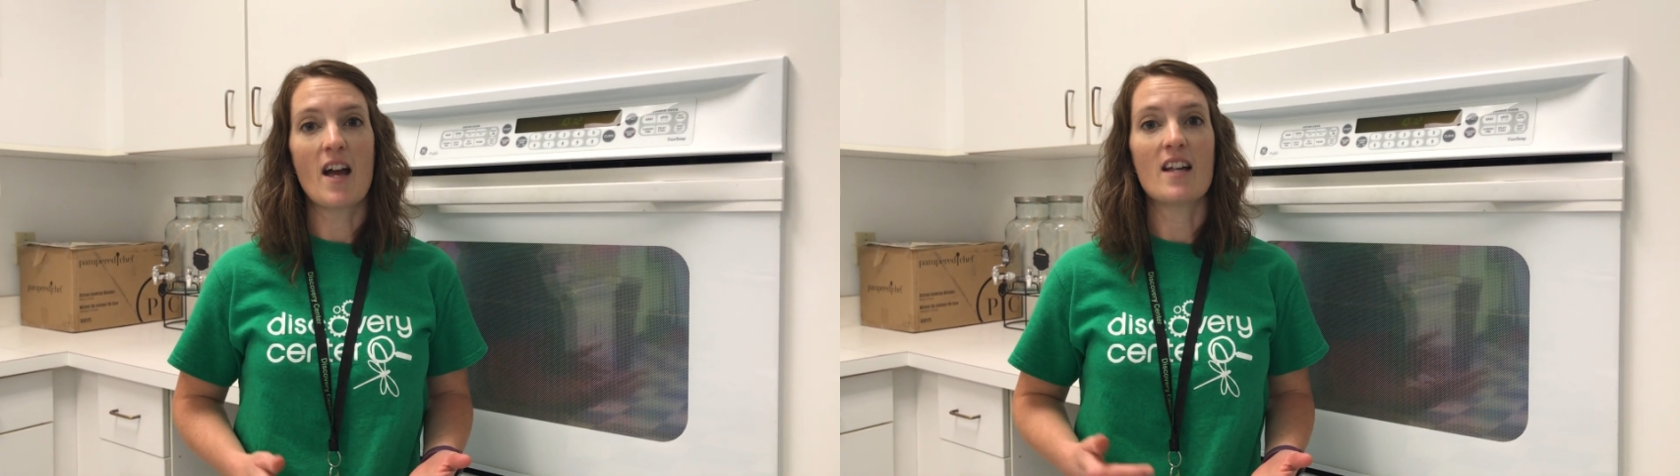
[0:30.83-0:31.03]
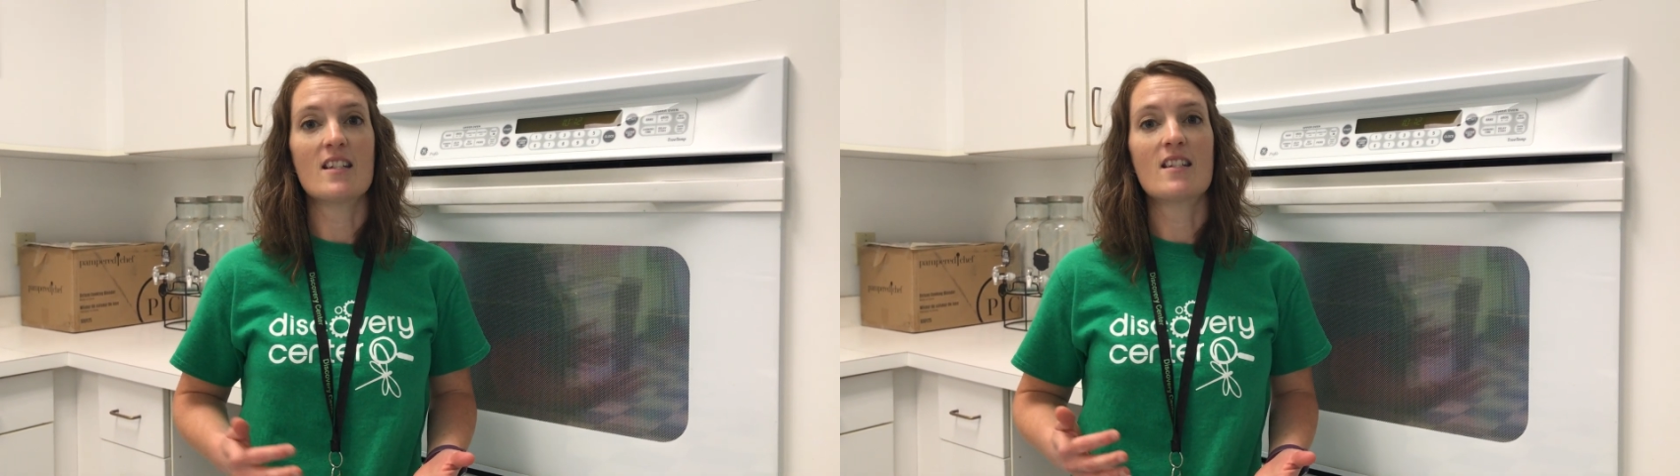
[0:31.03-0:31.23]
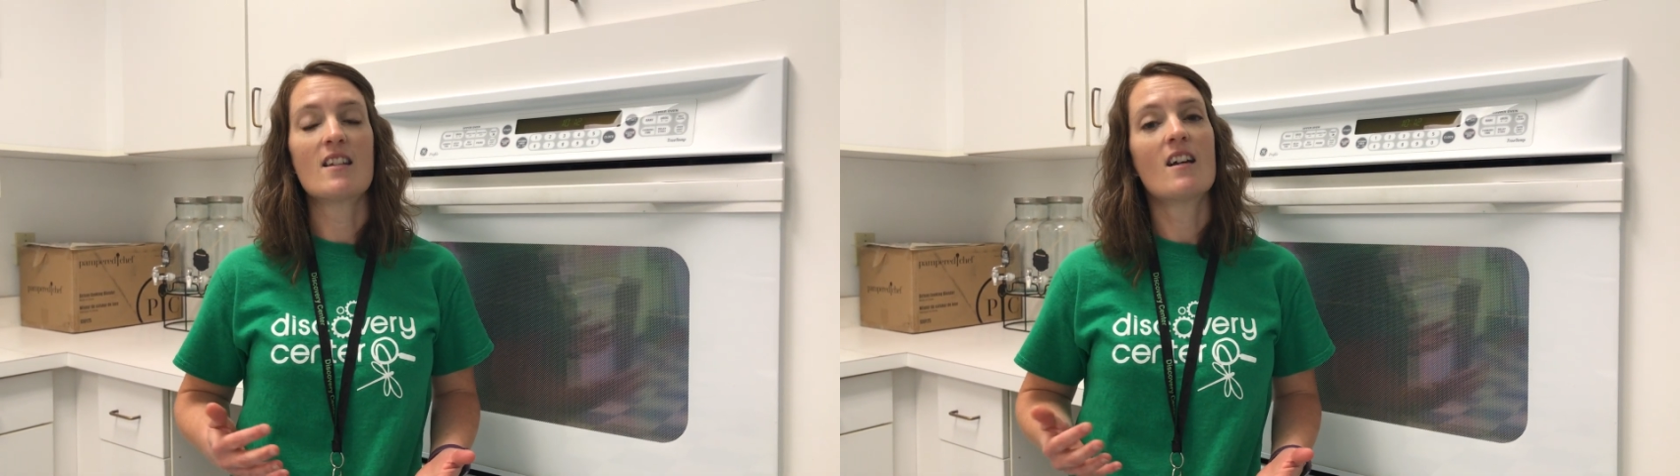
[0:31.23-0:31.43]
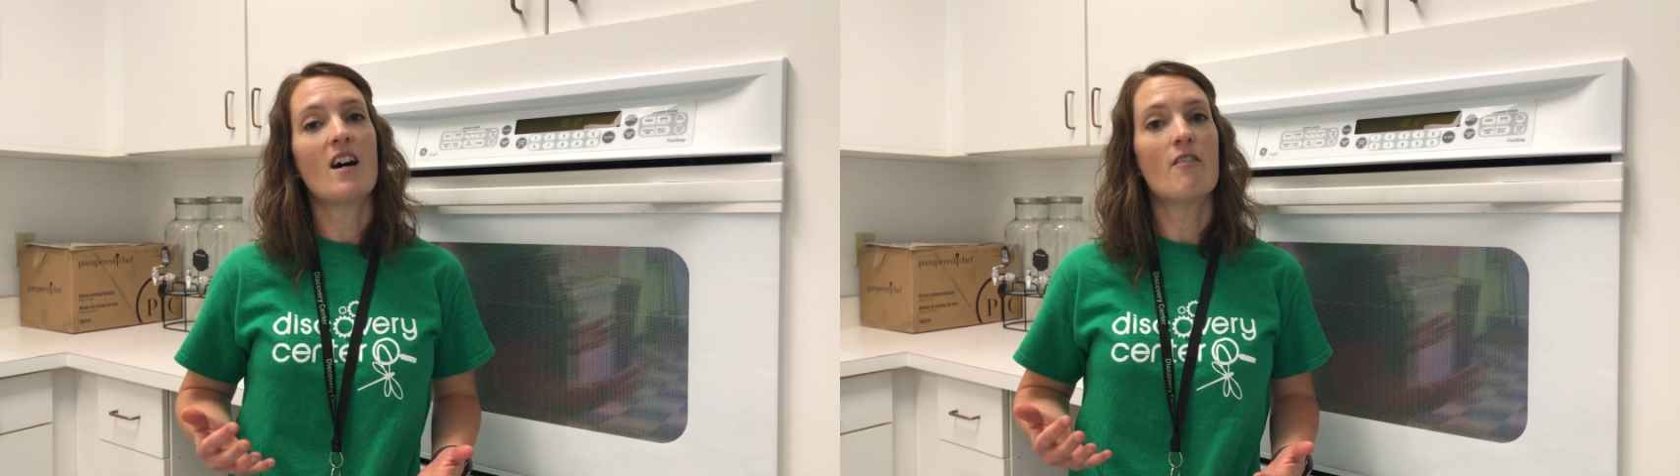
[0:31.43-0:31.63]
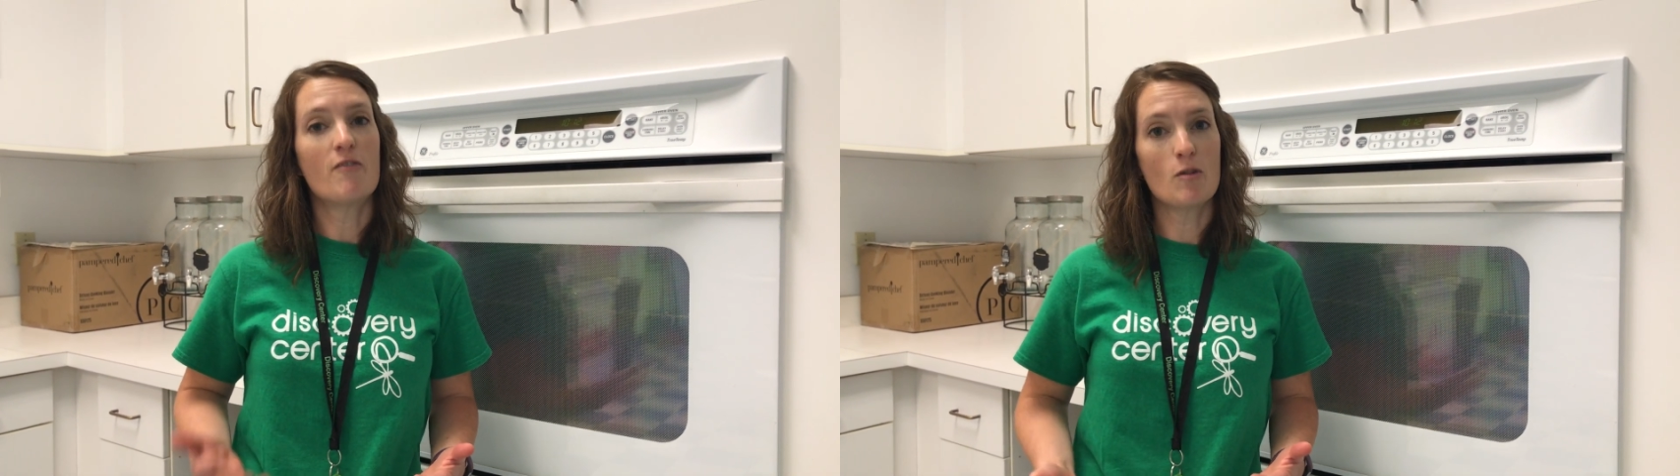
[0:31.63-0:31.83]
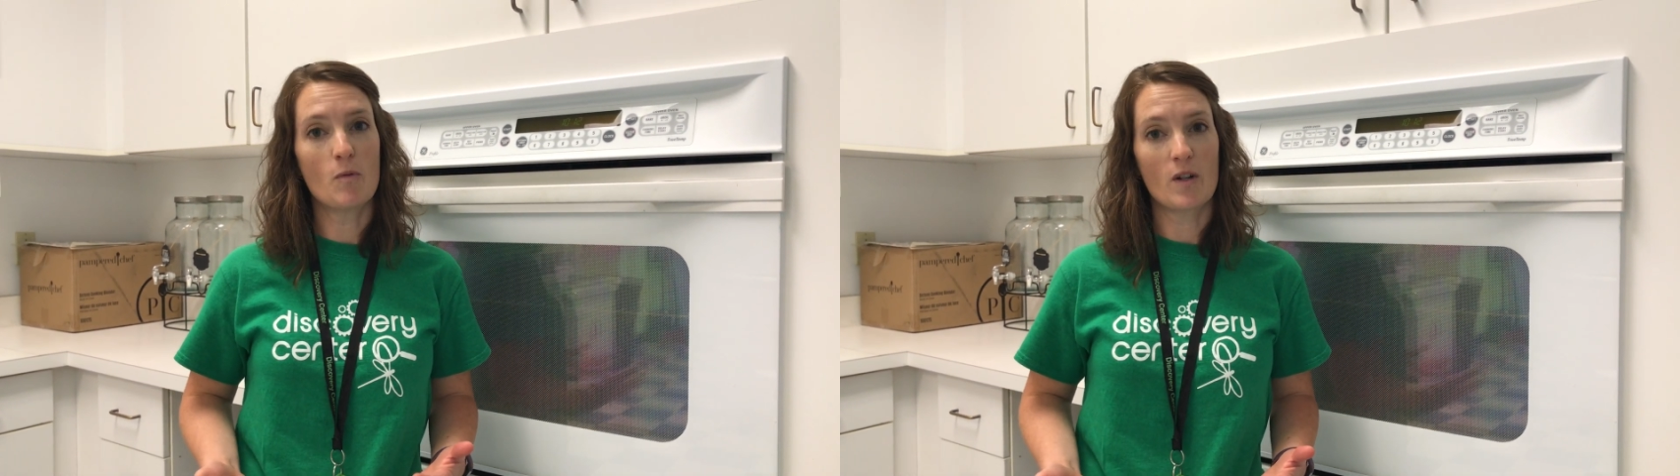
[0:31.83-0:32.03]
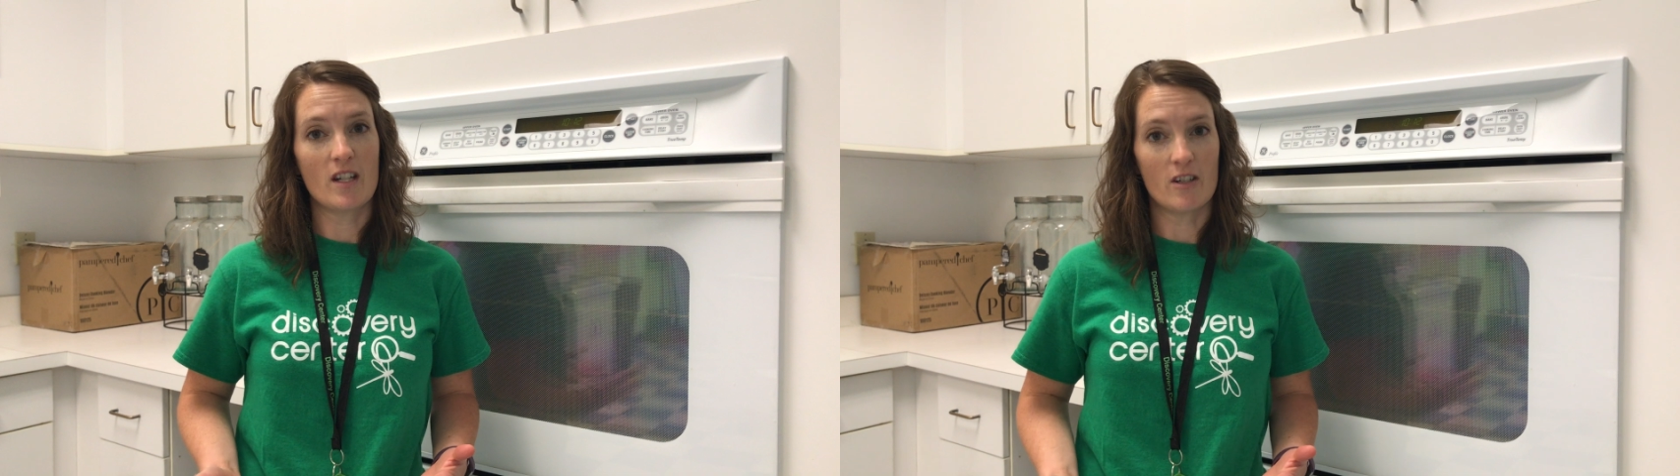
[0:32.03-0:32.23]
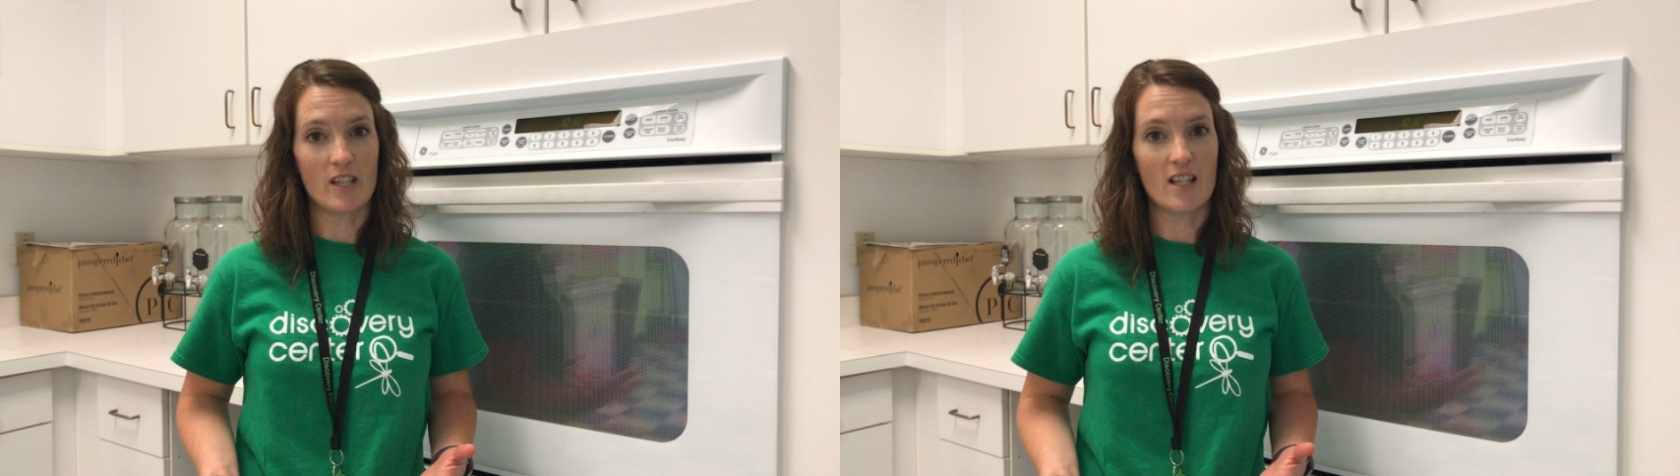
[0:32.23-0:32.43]
as a foodborne
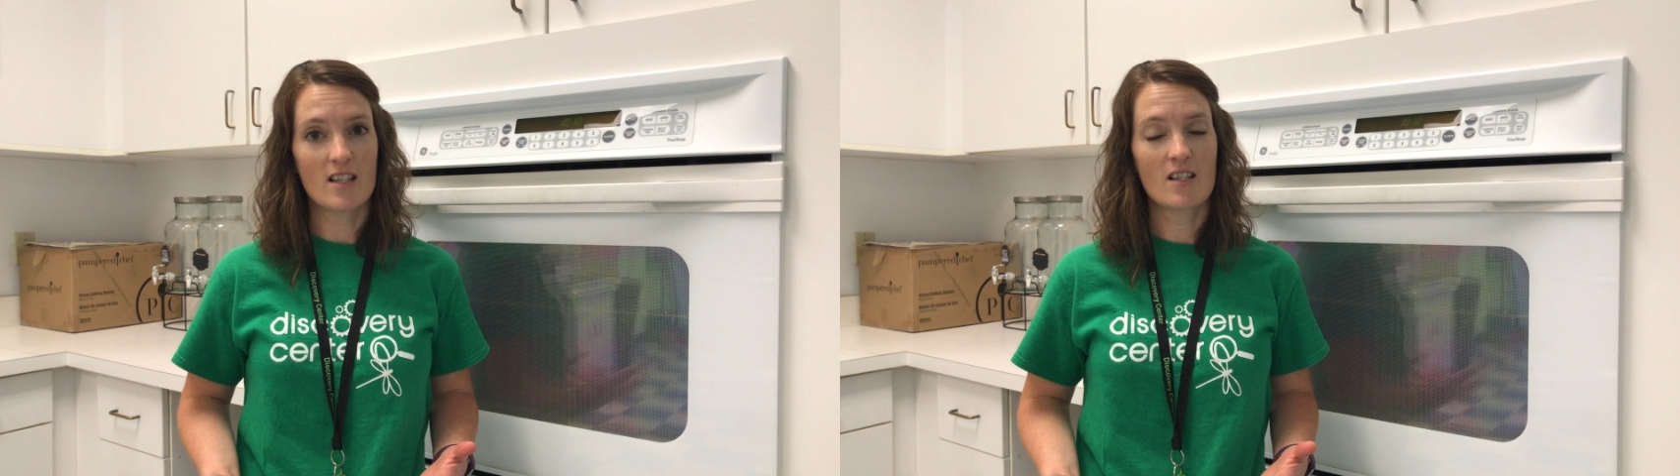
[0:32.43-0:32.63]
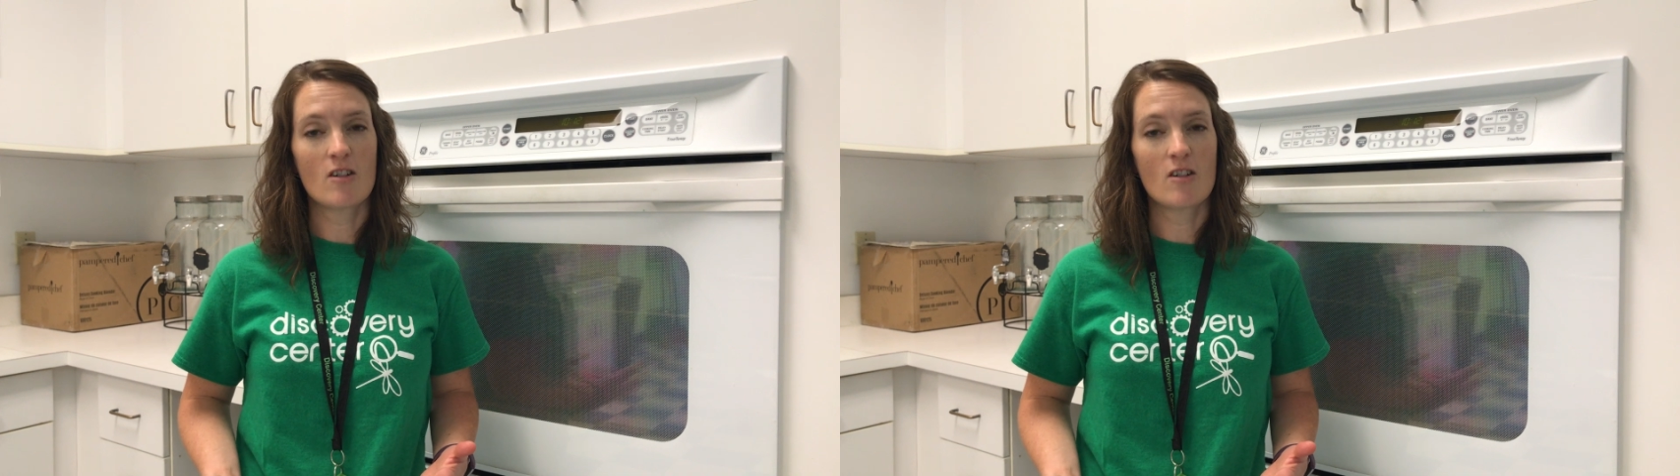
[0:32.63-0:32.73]
illness.